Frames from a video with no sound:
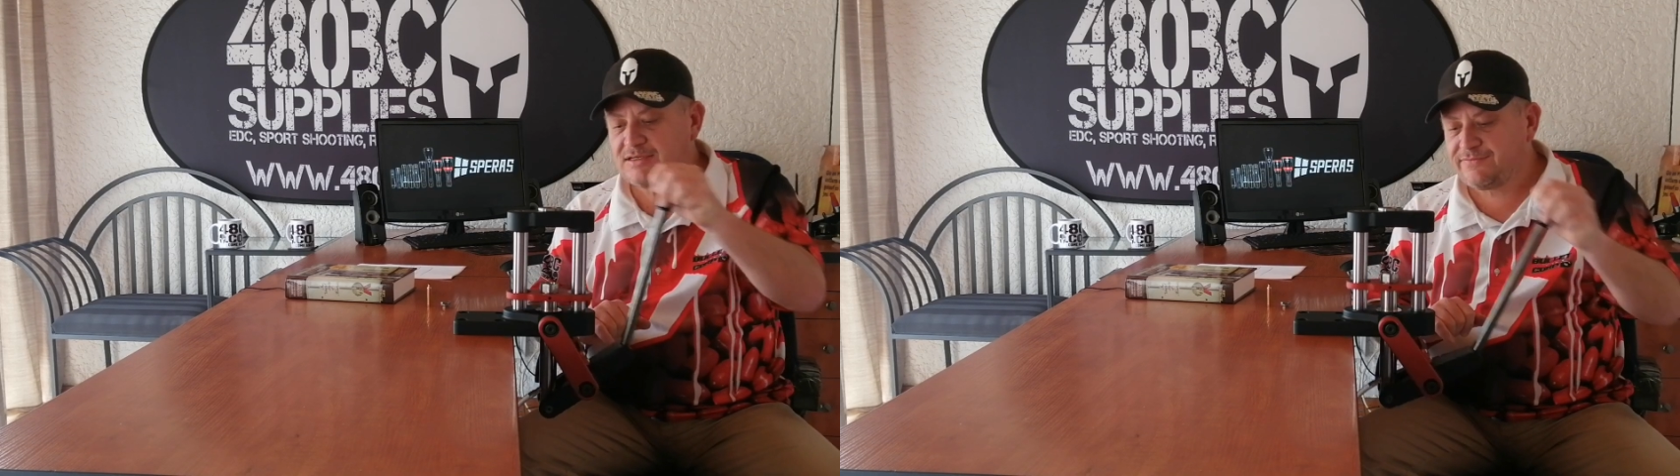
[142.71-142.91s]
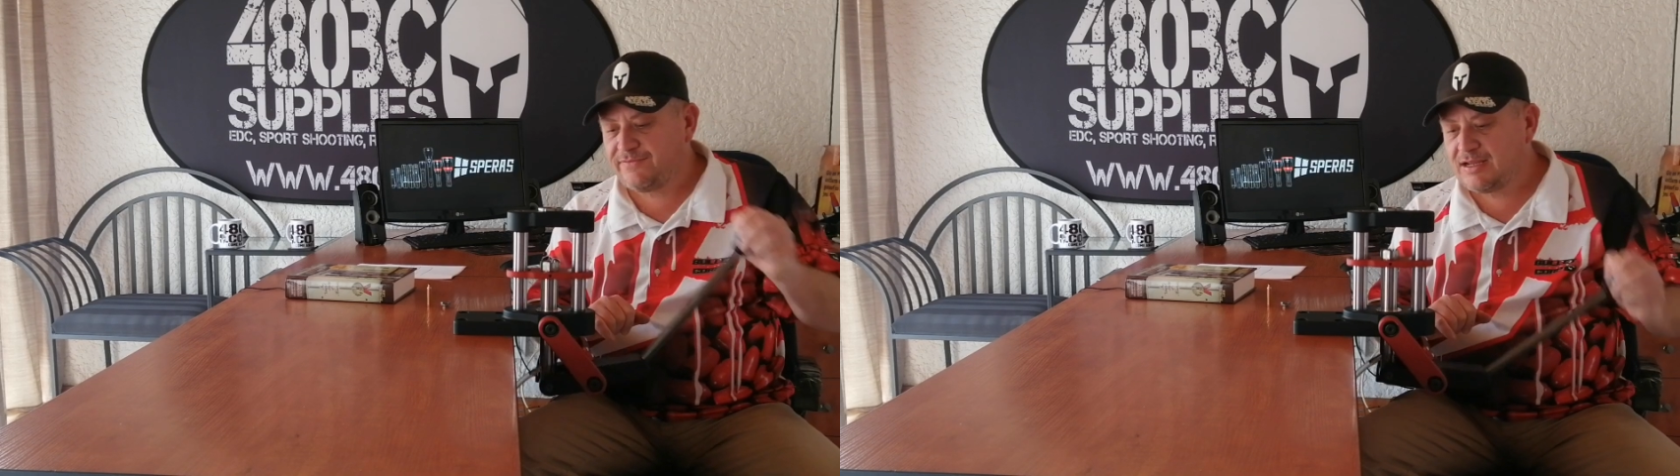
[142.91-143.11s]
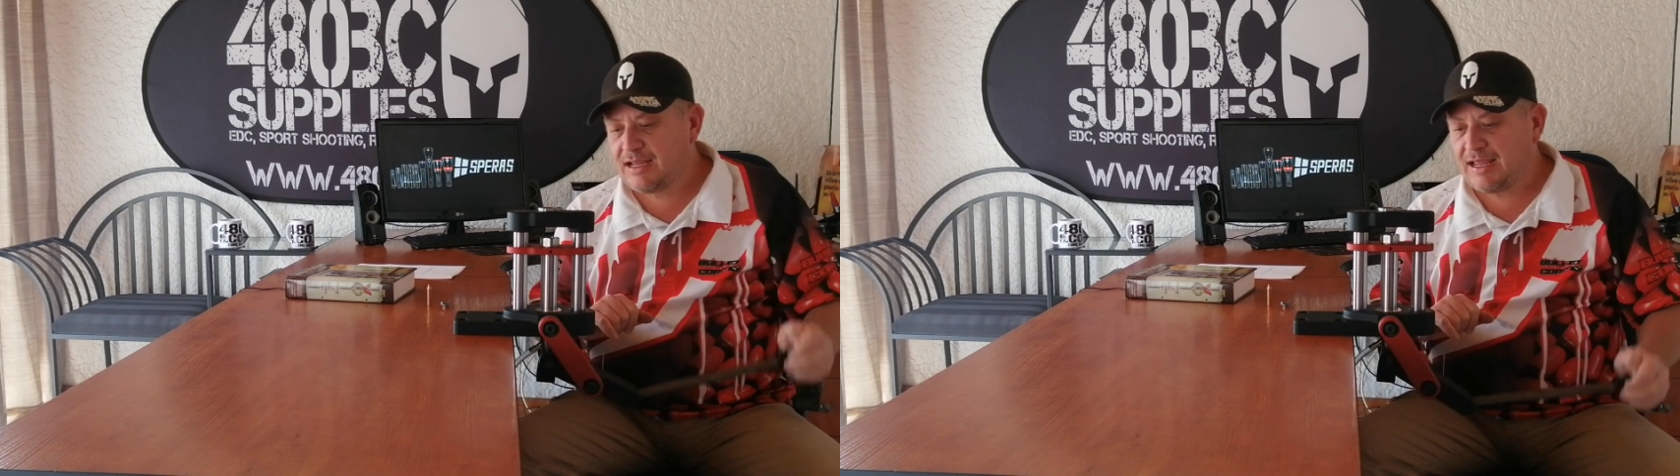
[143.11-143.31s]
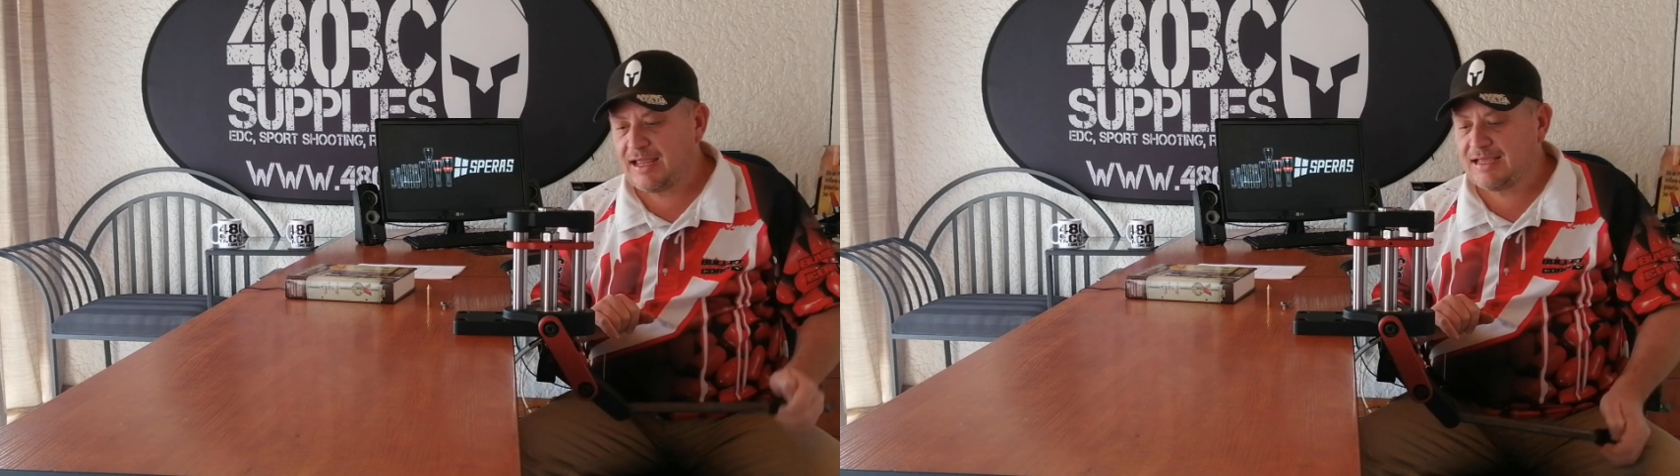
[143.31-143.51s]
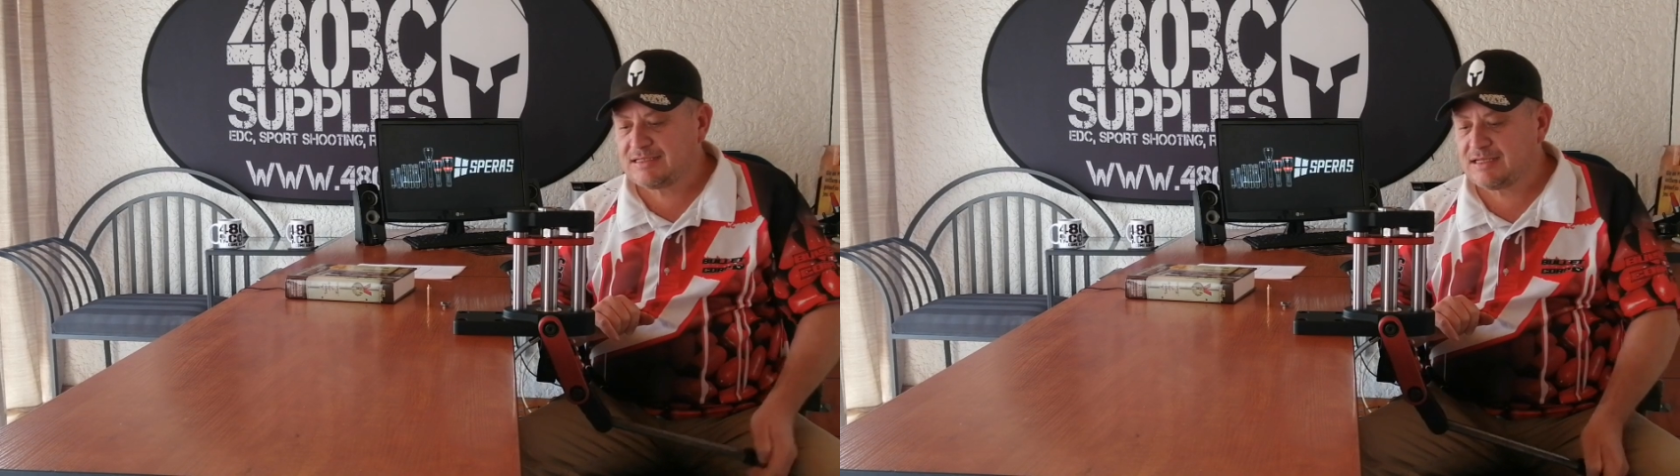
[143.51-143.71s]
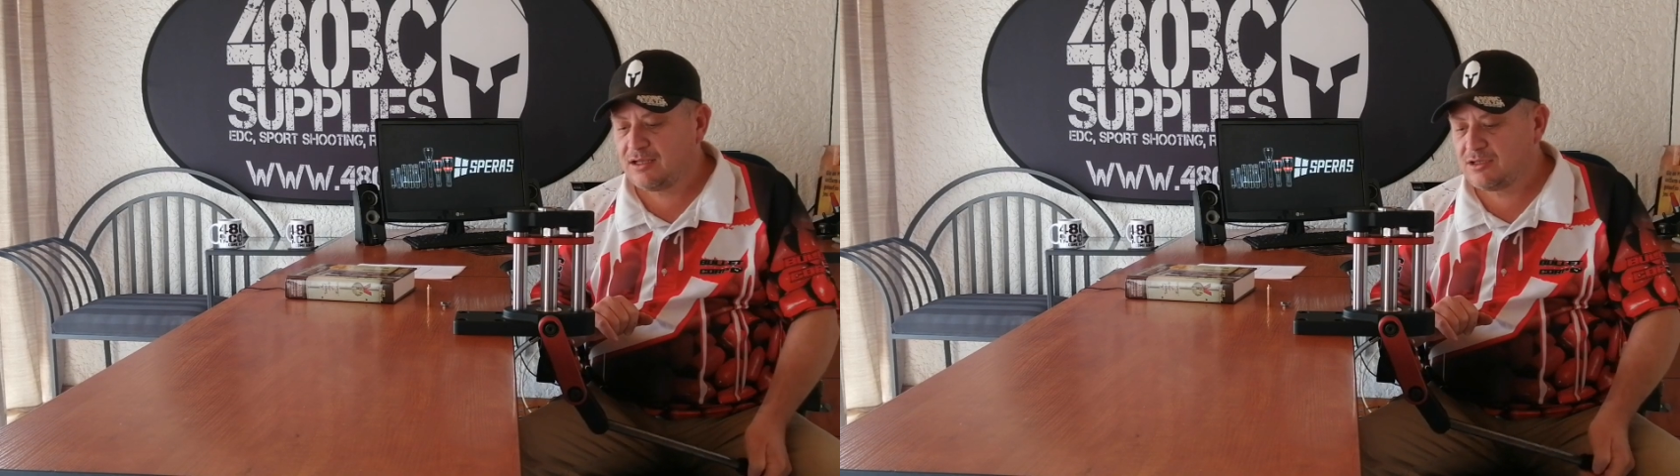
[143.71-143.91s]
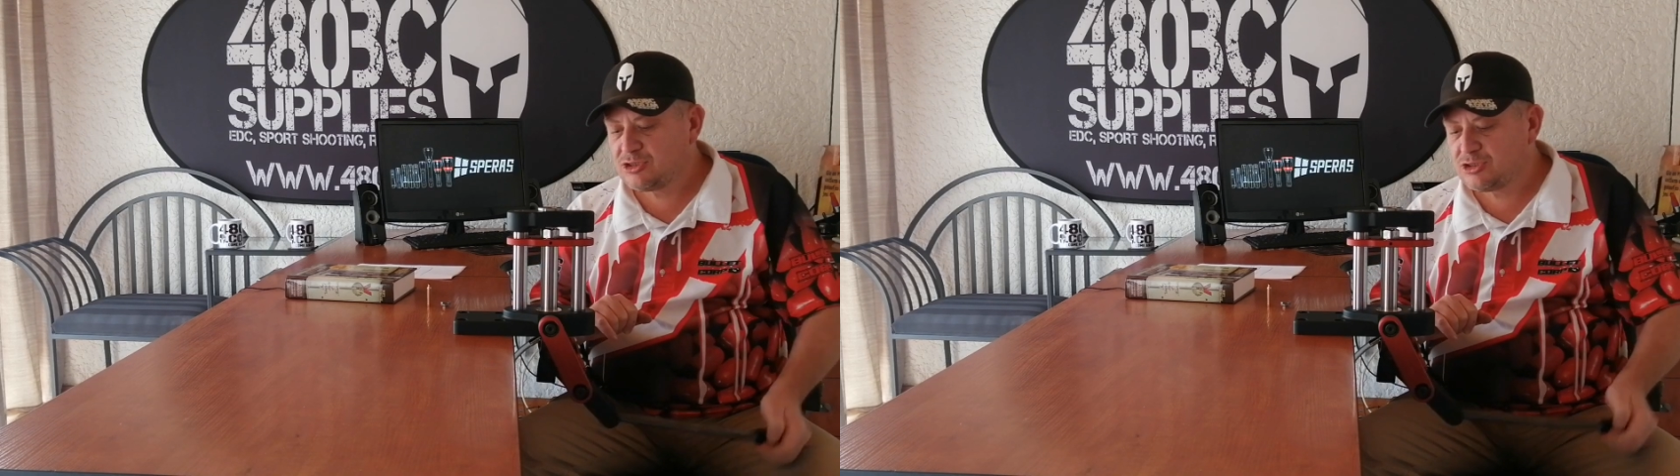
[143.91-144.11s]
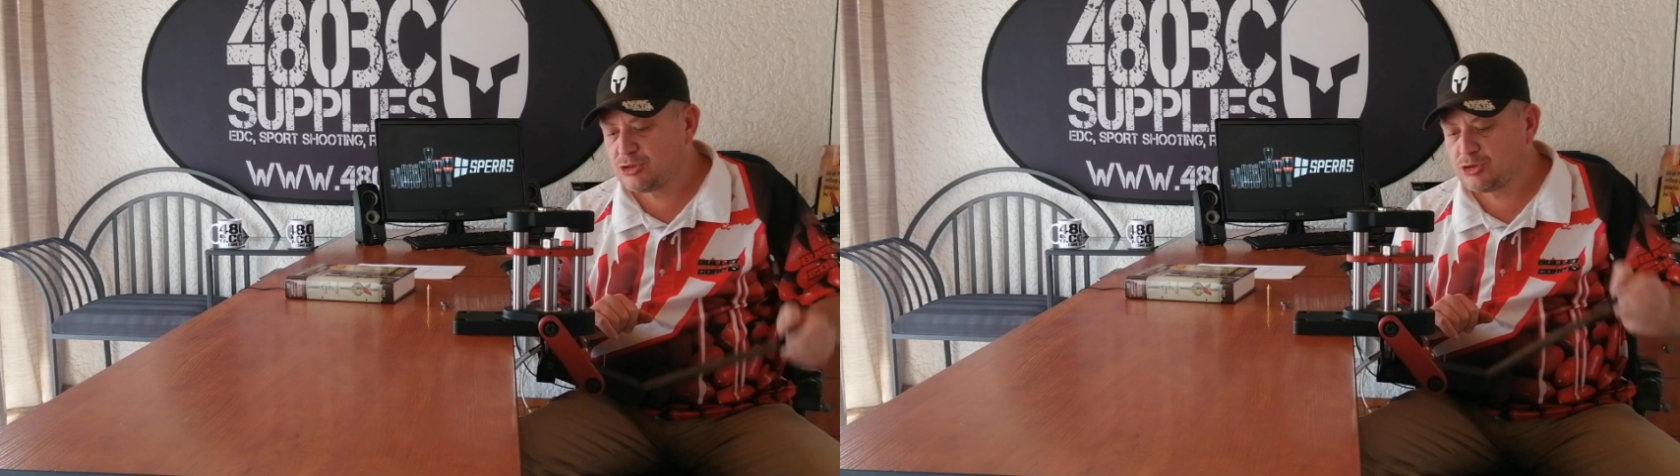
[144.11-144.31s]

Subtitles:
This thing is